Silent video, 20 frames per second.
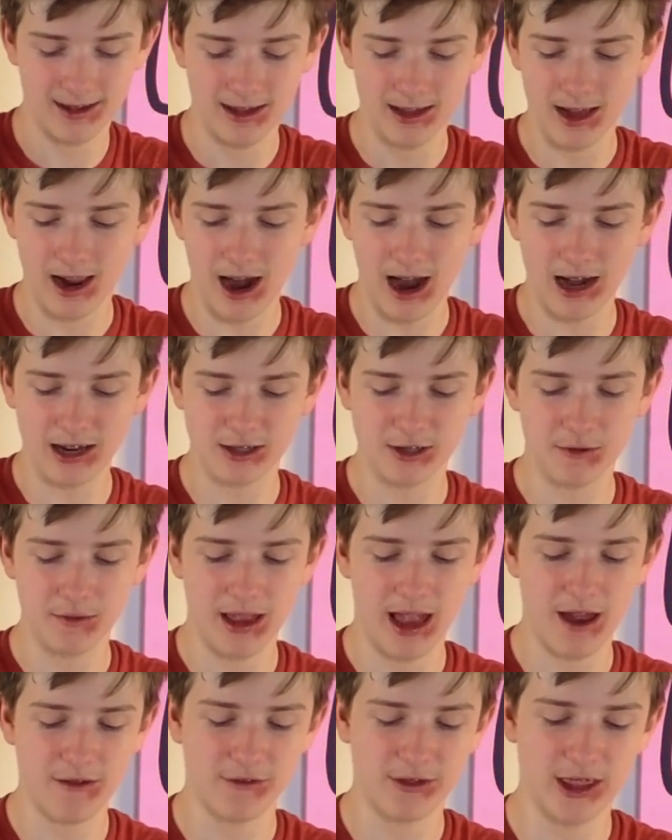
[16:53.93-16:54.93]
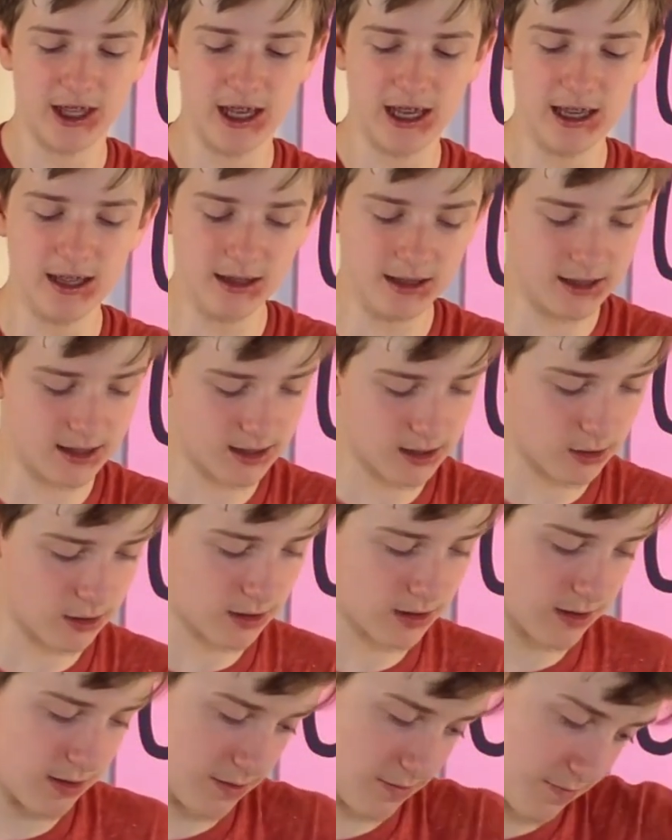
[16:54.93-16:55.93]
Alright, so we have these.
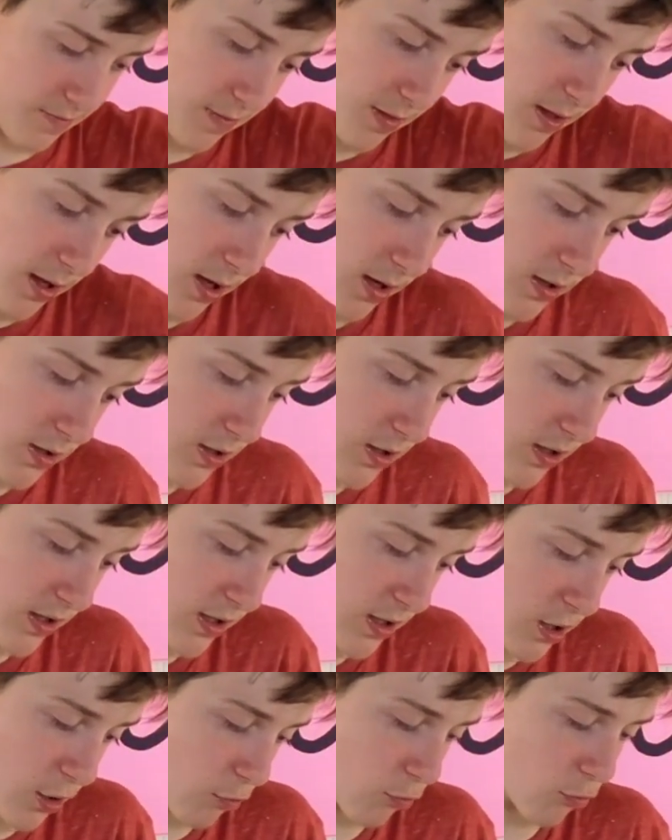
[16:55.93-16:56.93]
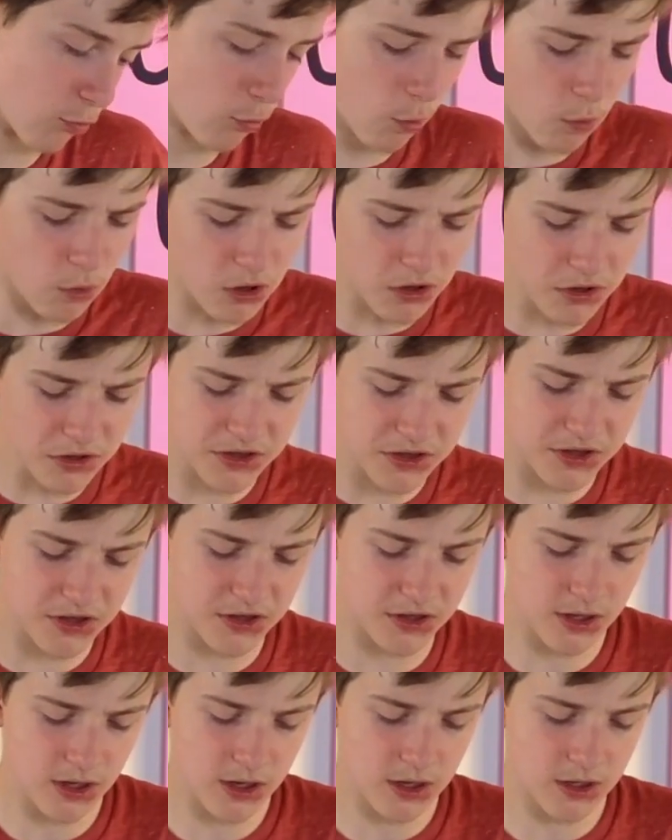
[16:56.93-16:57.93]
So it's the rules.
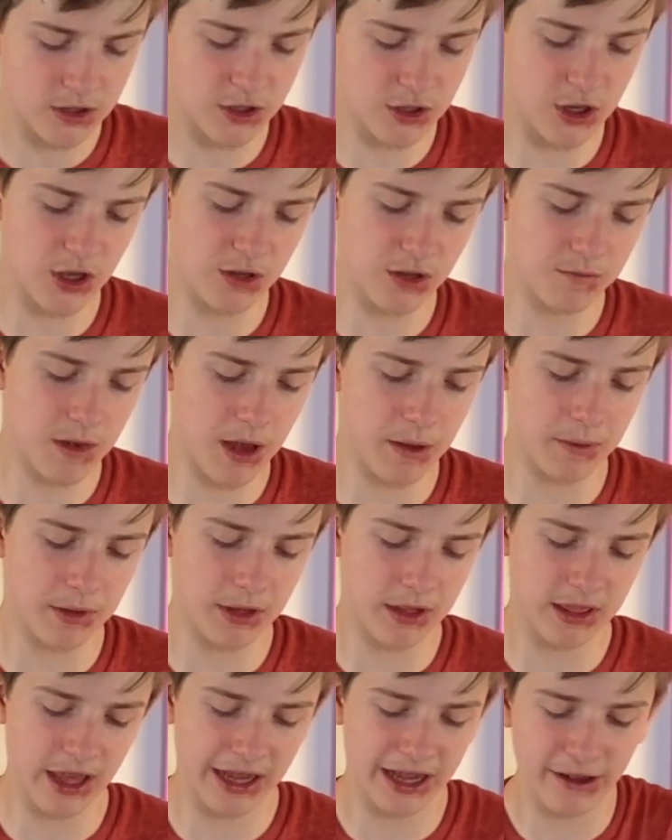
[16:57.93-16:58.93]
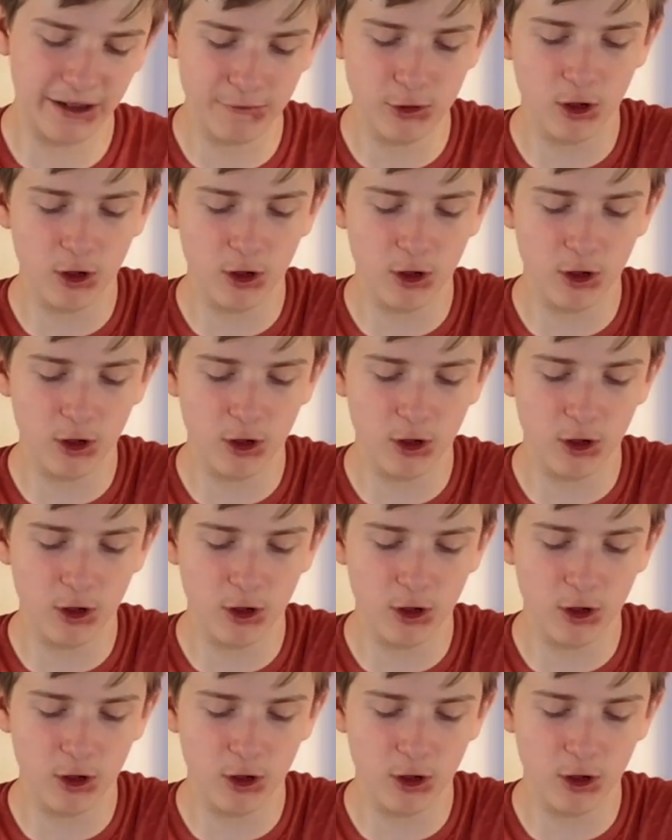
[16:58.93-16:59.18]
So maybe they give you a